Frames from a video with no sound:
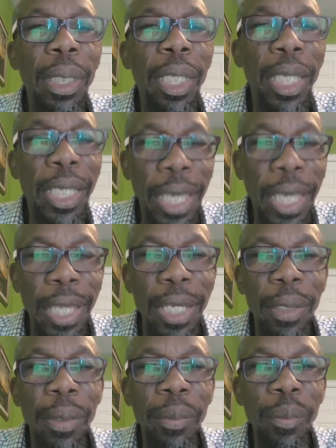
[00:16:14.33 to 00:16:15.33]

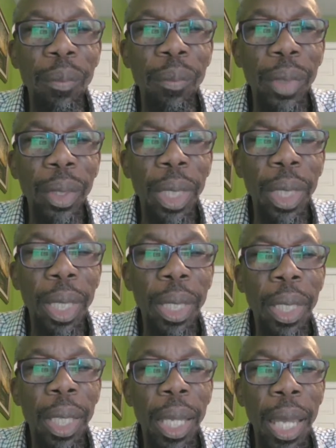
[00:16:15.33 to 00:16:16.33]
again
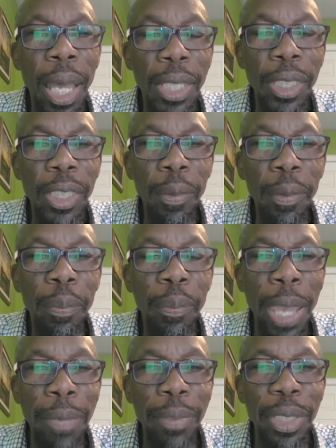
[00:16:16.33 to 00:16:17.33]
as the
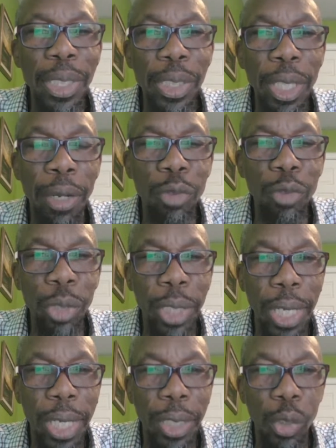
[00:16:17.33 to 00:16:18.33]
Prime Minister of
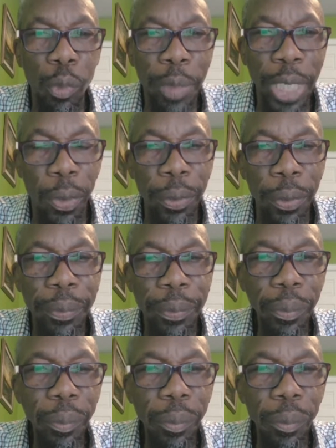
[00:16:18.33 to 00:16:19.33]
Trinidad and Tobago,
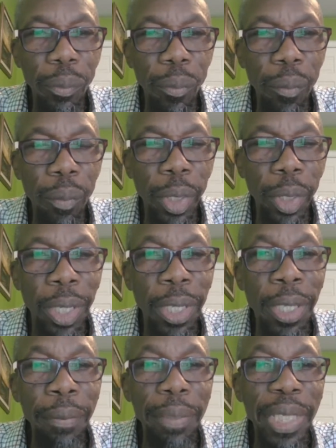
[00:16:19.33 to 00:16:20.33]

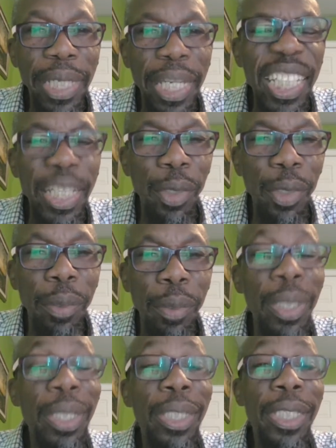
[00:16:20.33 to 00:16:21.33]
because he will
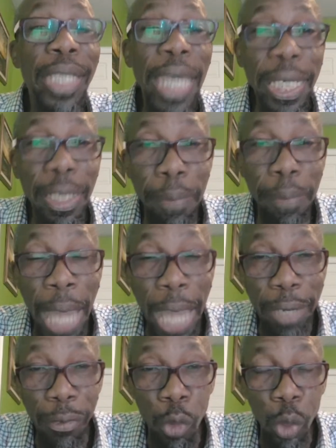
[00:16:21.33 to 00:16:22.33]
get the
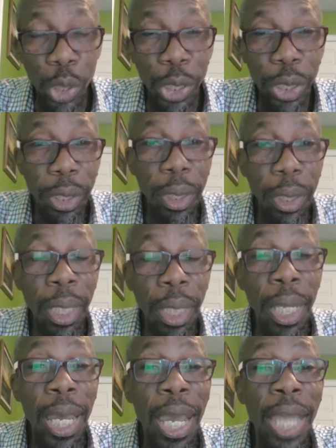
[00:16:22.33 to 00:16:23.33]
black votes
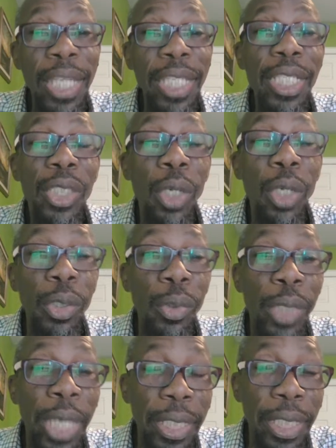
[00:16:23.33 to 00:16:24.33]
and he is going to
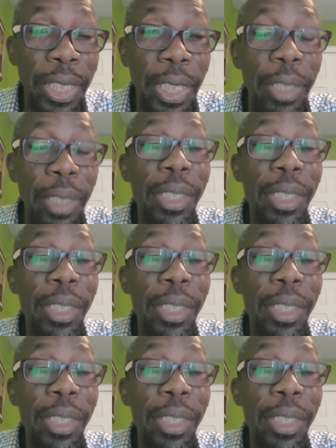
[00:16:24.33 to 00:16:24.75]
get the